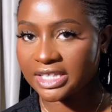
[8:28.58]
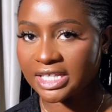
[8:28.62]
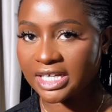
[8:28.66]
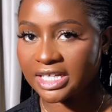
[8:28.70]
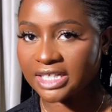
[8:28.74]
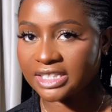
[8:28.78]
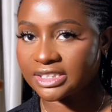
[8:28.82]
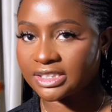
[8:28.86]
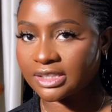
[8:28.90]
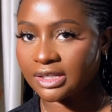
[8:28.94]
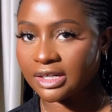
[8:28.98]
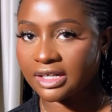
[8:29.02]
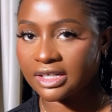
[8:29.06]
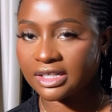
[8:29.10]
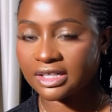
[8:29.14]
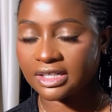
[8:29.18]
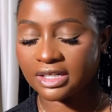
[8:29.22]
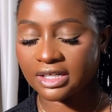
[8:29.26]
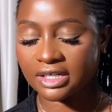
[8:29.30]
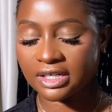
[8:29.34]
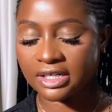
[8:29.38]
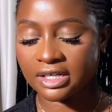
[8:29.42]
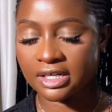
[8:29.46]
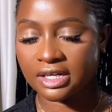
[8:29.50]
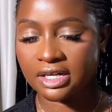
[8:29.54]
that
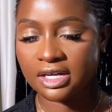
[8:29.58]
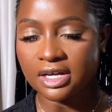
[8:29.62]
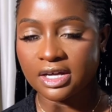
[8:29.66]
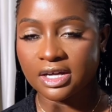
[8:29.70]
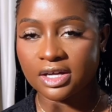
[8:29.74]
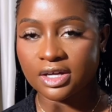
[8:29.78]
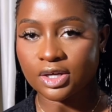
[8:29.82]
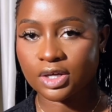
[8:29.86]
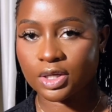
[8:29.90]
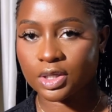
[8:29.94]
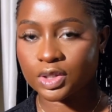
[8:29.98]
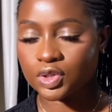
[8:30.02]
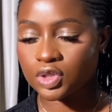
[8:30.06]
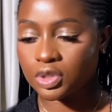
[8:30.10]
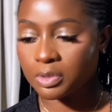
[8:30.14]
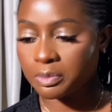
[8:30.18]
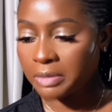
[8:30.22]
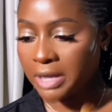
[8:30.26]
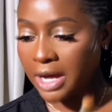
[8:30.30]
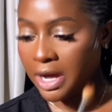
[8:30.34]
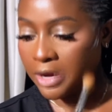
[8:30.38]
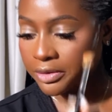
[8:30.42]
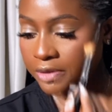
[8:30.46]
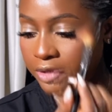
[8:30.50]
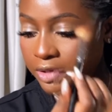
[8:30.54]
darker contour
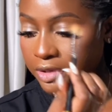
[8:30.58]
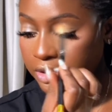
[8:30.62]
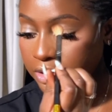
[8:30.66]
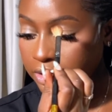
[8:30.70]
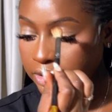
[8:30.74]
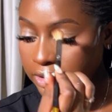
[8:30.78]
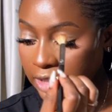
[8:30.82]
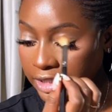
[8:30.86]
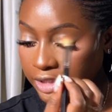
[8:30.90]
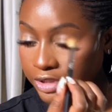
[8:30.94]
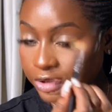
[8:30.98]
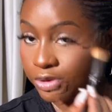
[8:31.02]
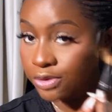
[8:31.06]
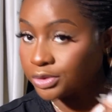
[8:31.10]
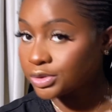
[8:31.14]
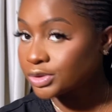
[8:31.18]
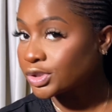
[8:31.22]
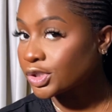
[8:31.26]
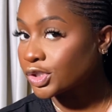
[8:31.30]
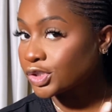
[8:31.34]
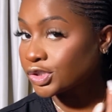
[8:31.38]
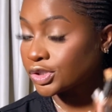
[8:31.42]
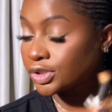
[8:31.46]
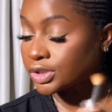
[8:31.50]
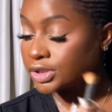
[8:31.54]
powder that you used
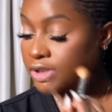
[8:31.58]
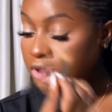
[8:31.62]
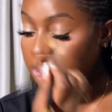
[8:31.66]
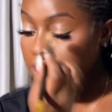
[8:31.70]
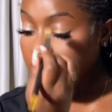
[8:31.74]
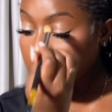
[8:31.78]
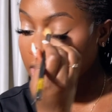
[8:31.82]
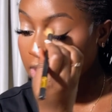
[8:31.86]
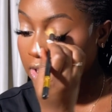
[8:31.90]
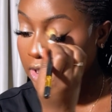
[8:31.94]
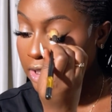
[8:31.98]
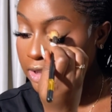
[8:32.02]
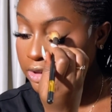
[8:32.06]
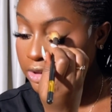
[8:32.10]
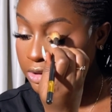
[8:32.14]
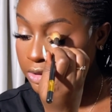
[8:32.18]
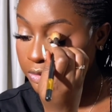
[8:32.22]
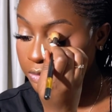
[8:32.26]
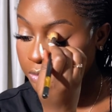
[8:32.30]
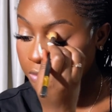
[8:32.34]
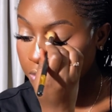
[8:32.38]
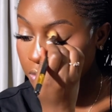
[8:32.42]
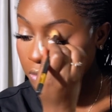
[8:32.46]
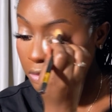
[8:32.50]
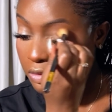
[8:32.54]
on your cheek and
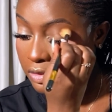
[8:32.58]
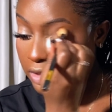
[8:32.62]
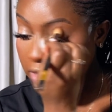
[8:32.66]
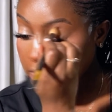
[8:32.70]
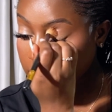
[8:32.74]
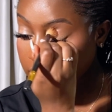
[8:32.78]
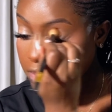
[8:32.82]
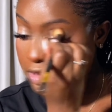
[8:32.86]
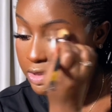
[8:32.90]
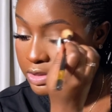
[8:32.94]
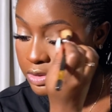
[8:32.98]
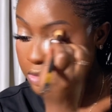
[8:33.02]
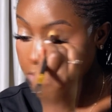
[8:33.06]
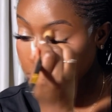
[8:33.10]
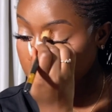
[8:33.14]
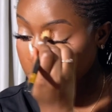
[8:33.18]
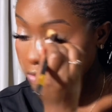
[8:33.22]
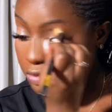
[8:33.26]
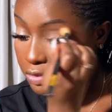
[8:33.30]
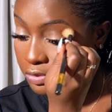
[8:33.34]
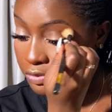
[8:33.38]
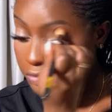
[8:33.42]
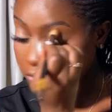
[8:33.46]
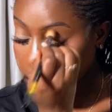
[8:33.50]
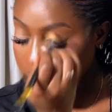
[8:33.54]
just throw that into your
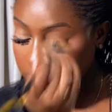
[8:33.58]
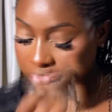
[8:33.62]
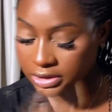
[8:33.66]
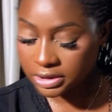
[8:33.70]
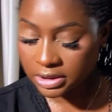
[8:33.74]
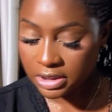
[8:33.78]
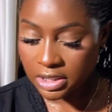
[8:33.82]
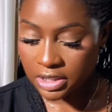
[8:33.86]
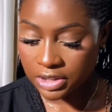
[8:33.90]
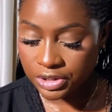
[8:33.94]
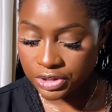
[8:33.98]
crease.